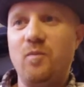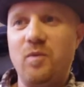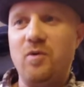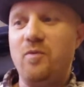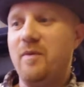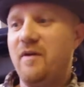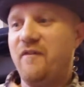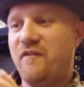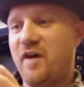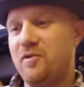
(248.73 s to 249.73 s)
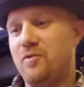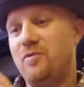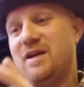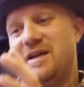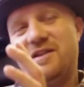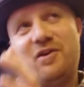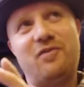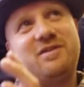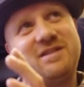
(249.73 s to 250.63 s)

will funnel the